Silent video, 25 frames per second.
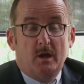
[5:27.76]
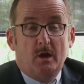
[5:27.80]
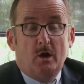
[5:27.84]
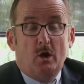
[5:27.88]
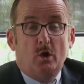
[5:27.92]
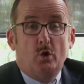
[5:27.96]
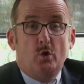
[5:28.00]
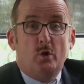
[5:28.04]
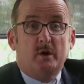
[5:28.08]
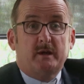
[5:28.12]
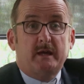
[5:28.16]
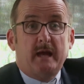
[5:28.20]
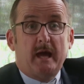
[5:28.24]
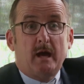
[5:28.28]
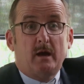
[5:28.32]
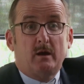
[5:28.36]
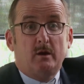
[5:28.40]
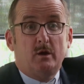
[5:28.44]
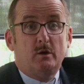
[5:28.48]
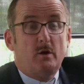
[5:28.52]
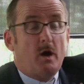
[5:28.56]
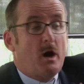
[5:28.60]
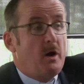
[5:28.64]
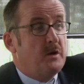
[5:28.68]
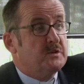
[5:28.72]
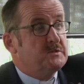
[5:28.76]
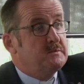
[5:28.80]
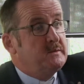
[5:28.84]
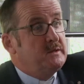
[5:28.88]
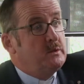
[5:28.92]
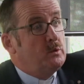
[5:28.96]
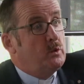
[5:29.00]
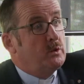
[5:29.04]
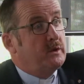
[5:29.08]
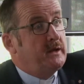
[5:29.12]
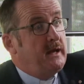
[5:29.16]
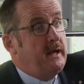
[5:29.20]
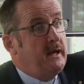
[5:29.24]
who holds me
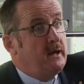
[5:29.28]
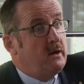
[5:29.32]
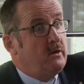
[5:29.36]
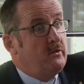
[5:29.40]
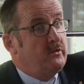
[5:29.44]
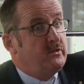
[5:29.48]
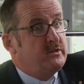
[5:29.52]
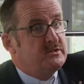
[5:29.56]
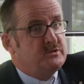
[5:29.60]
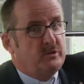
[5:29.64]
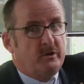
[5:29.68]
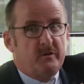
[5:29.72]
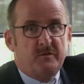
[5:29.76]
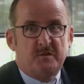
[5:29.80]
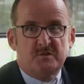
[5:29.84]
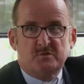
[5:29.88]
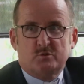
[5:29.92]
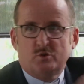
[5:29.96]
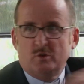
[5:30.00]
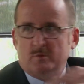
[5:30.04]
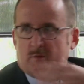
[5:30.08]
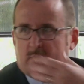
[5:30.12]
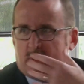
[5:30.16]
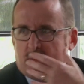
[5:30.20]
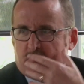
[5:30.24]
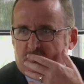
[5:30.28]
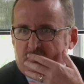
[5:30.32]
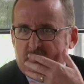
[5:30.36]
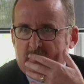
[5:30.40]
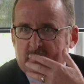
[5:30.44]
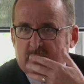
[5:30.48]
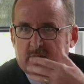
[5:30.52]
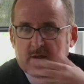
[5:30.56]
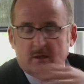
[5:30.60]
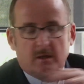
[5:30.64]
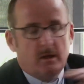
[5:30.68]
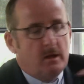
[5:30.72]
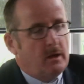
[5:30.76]
to account, he's not in this room I don't
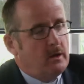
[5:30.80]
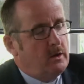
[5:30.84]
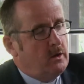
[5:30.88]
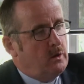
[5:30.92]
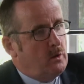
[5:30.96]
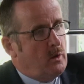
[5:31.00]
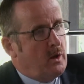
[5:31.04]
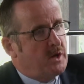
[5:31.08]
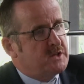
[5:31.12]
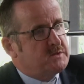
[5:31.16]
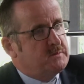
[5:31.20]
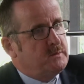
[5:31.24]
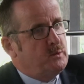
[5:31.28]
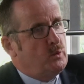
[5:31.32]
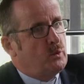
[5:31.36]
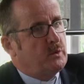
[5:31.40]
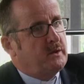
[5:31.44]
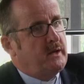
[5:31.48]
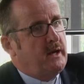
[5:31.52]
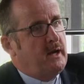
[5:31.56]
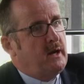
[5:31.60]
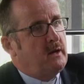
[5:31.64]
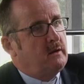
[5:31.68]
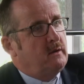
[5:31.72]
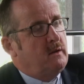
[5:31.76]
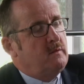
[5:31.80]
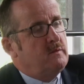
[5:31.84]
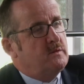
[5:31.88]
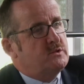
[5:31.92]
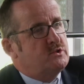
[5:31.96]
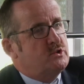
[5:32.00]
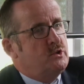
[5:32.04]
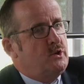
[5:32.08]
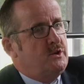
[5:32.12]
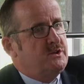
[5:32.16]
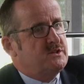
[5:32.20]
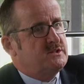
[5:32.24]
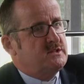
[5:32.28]
think, who holds me to account in the
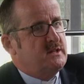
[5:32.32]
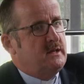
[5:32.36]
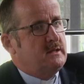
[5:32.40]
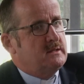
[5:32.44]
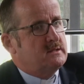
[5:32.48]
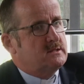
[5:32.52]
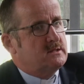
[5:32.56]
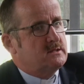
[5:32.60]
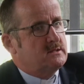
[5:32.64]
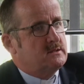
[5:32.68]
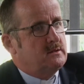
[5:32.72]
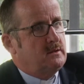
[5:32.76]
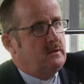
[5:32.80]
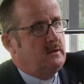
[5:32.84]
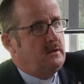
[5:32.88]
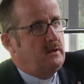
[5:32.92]
church sense.